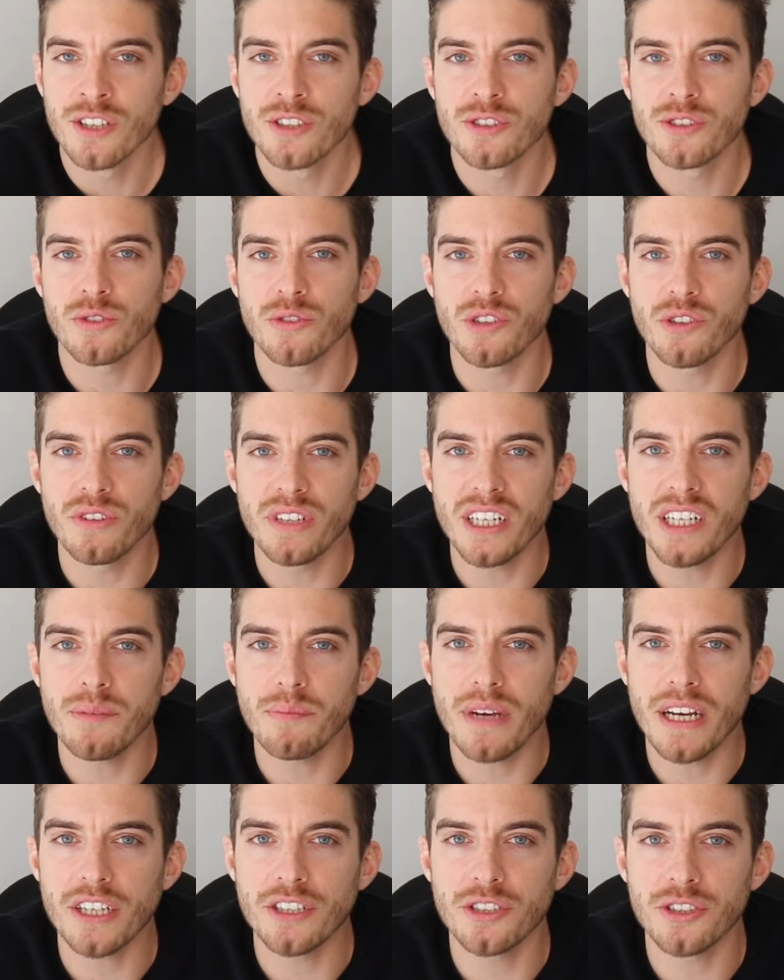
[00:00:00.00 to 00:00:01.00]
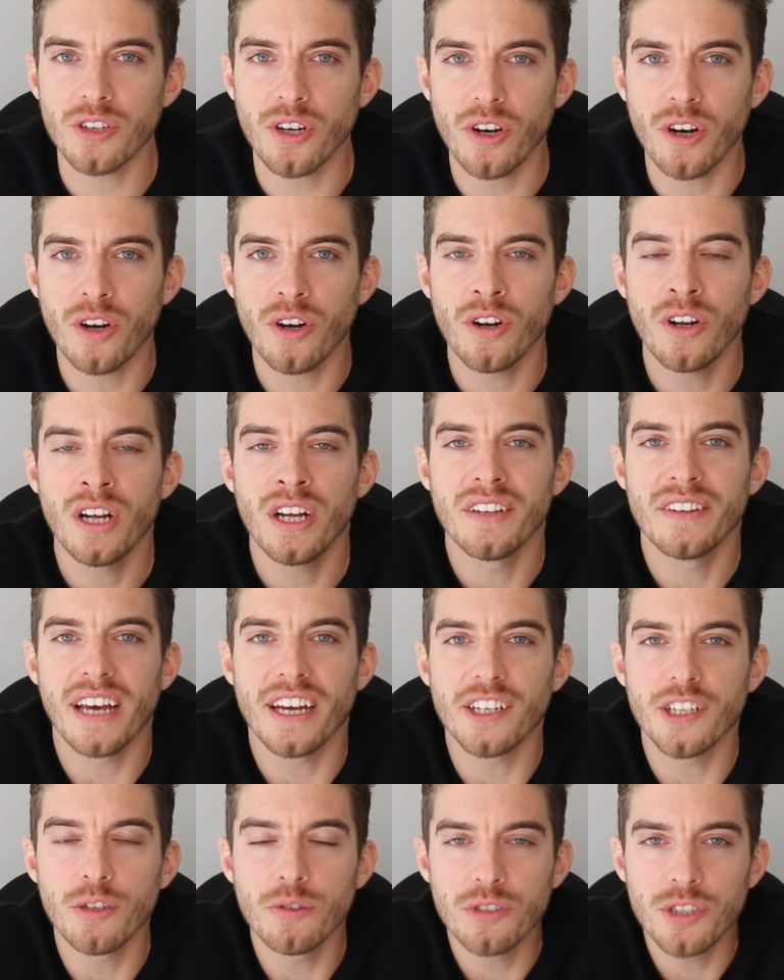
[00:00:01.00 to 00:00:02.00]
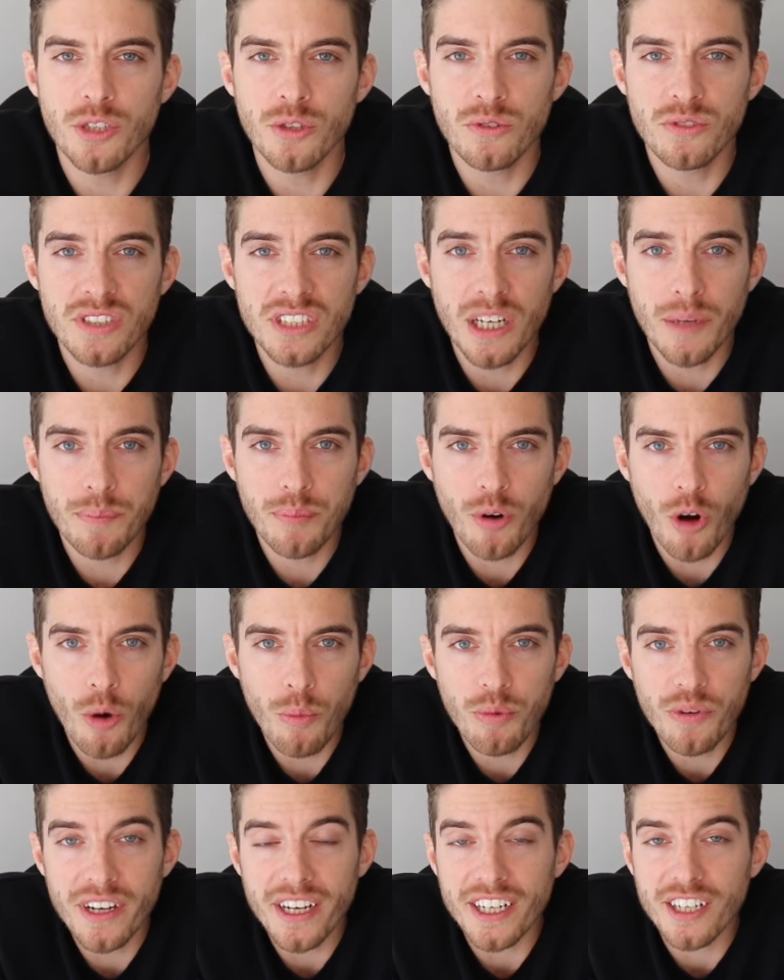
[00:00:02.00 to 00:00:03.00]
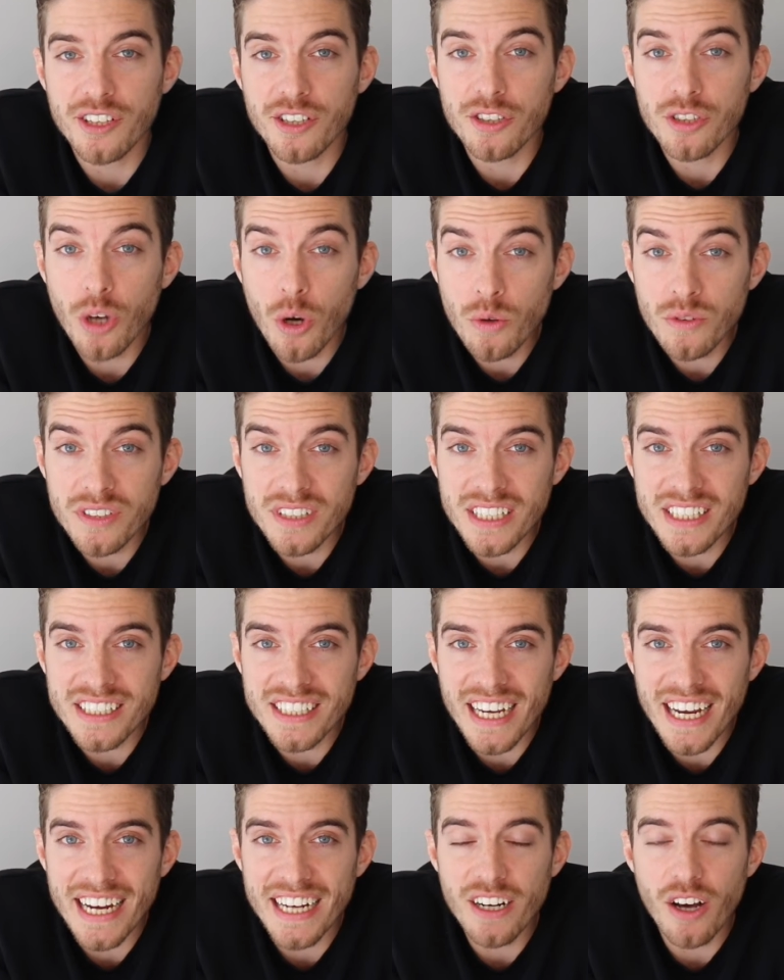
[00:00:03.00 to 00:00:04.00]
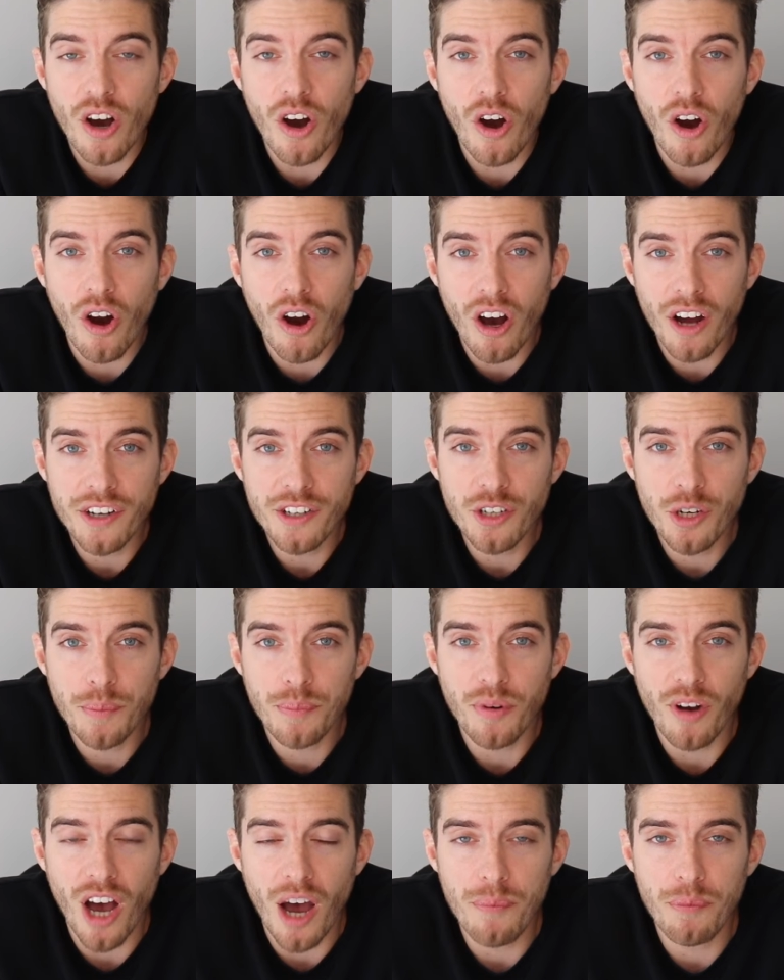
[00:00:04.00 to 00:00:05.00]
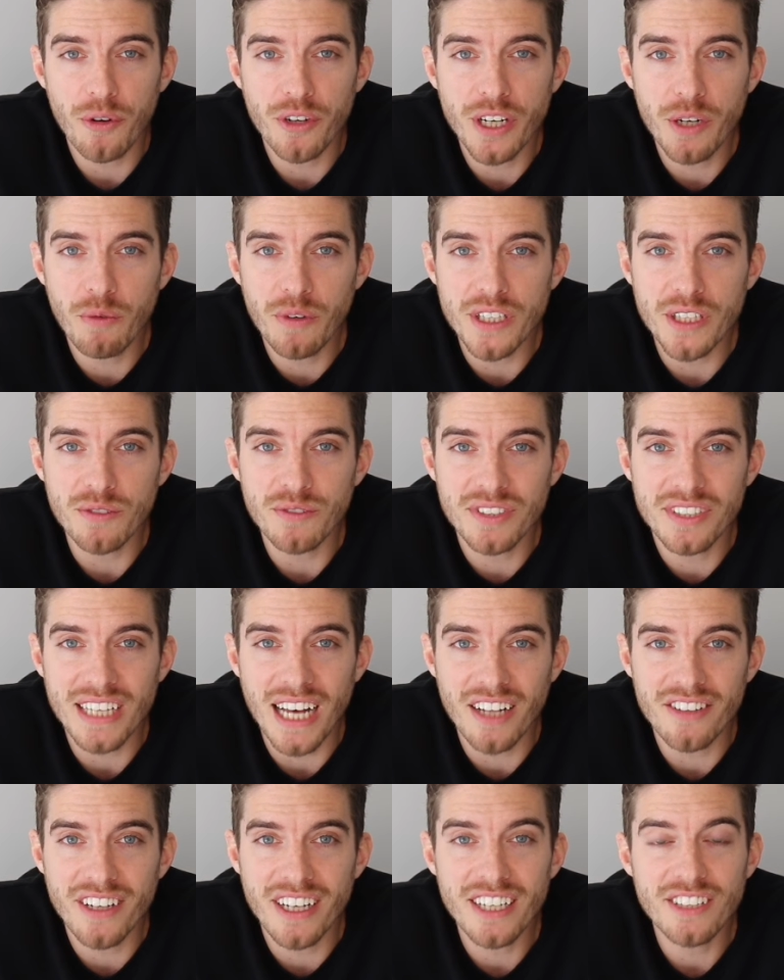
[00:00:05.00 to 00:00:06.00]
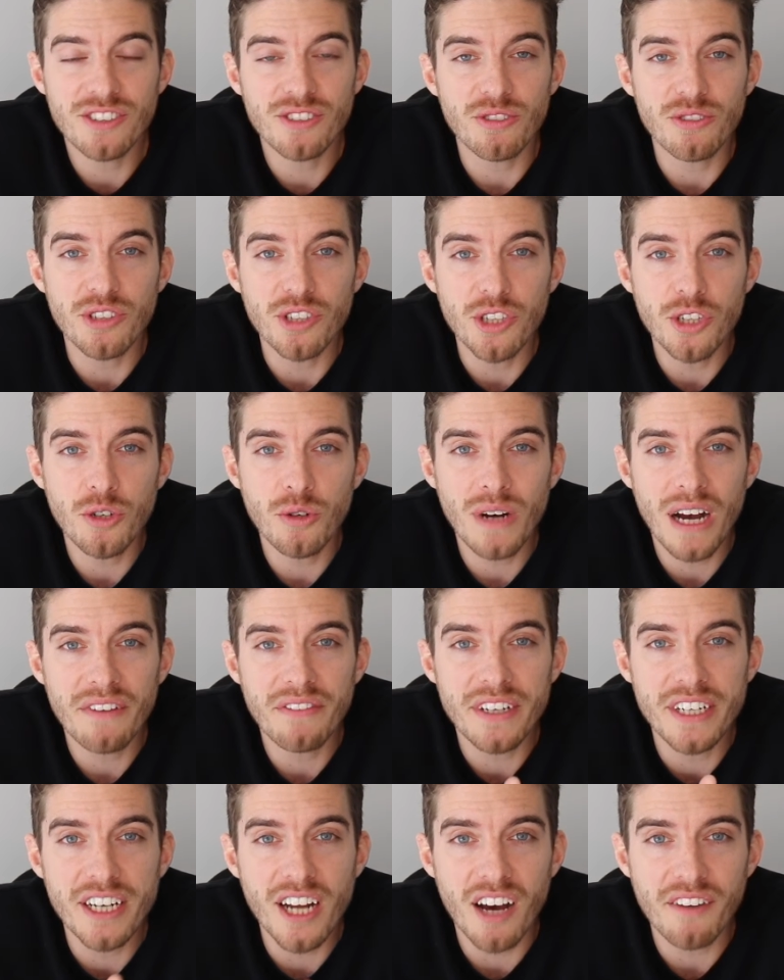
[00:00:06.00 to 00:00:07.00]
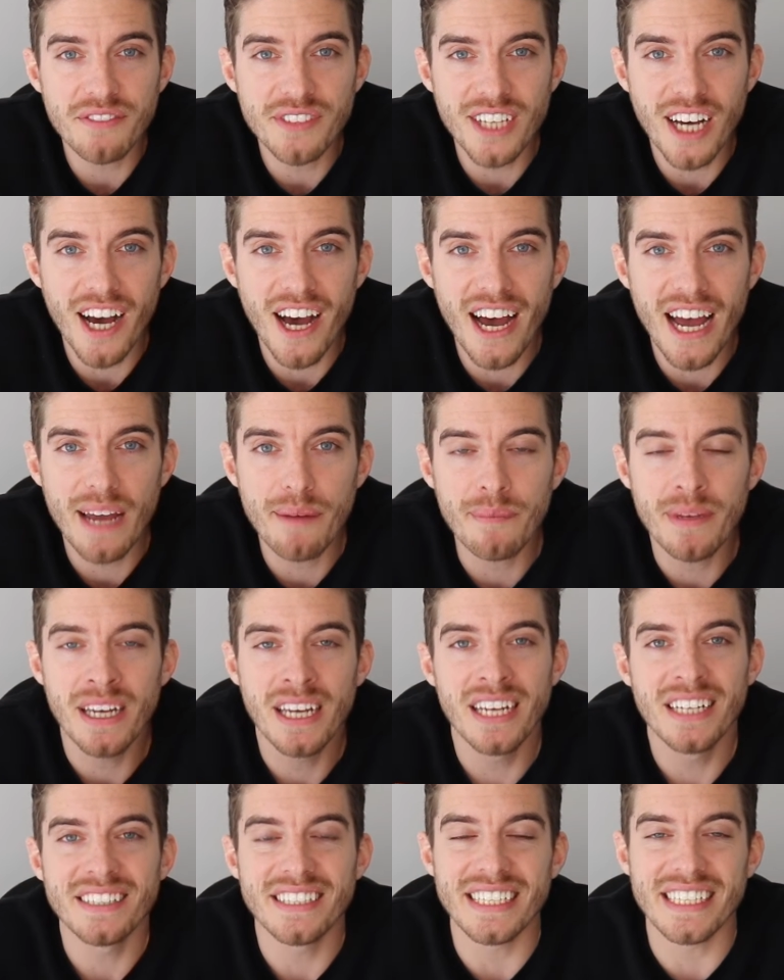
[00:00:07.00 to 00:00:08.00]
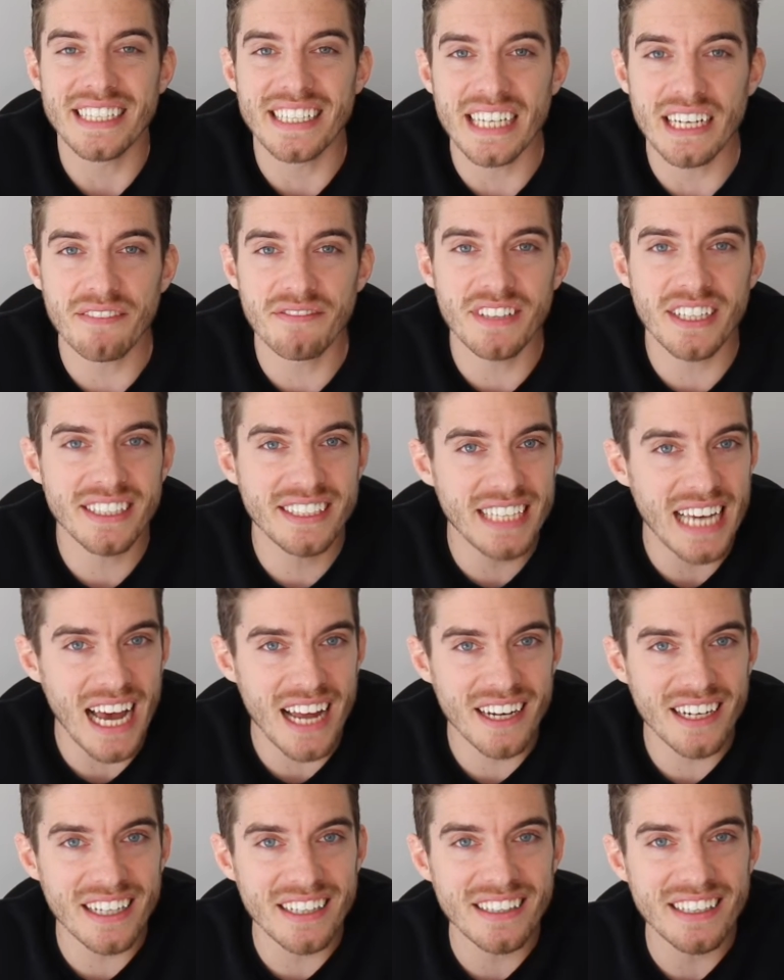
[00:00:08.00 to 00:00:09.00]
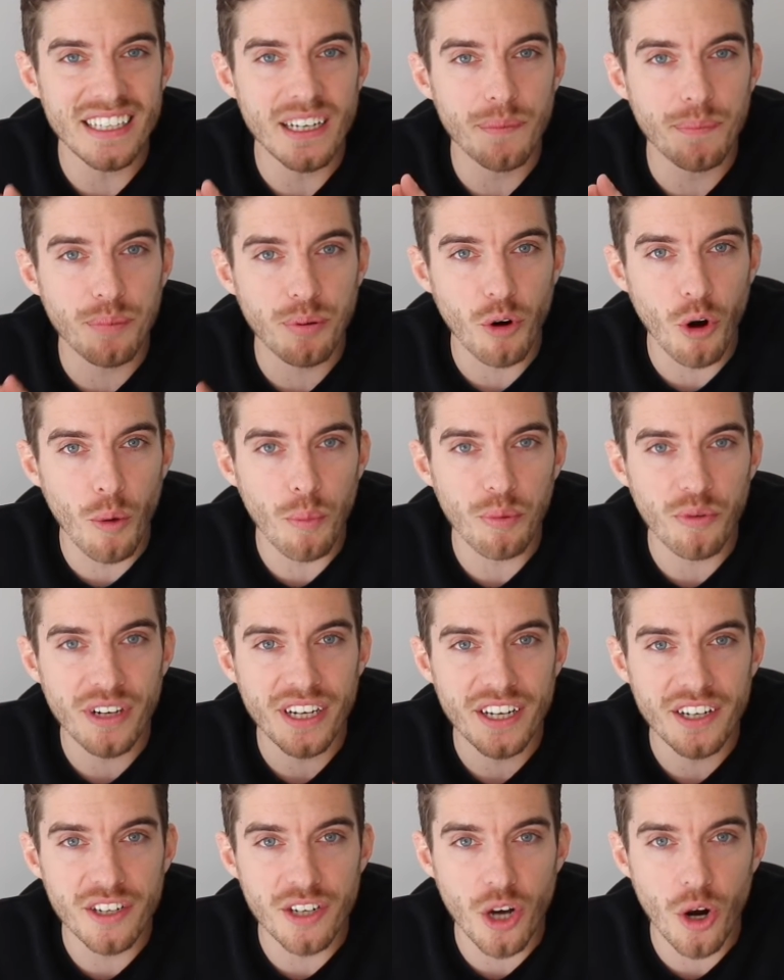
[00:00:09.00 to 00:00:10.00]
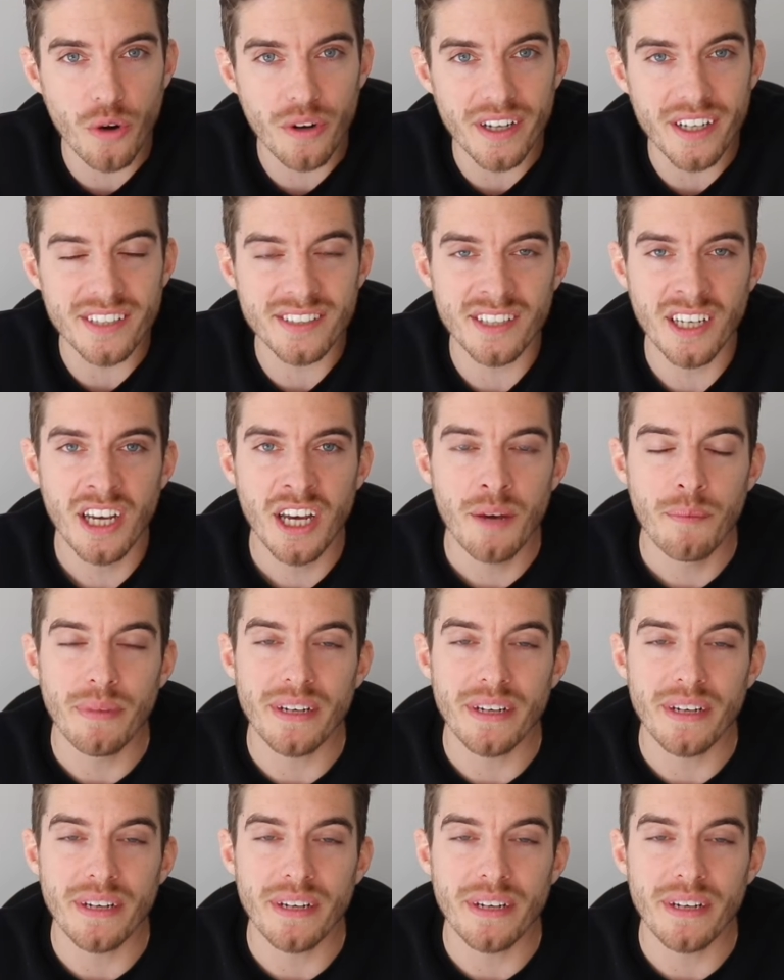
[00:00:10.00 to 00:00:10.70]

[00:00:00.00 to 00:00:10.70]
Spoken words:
So you need to make sure that you choose the appropriate closing date on your property when you sell it, so you have enough time to give the tenant the appropriate notice.